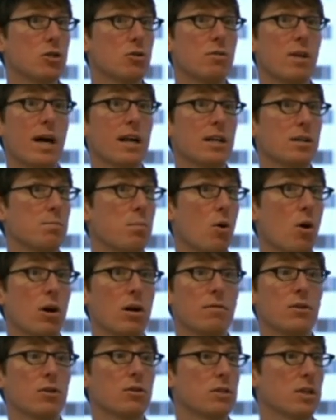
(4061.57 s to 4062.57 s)
do that as part
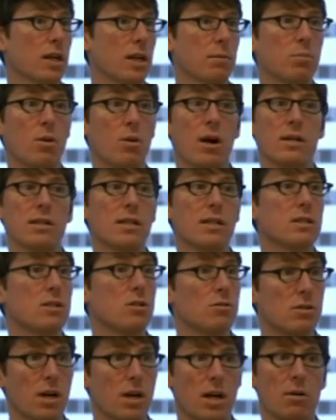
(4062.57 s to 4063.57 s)
of your ticket process.
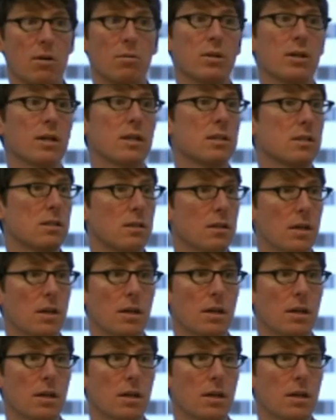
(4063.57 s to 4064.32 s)
You sign a release.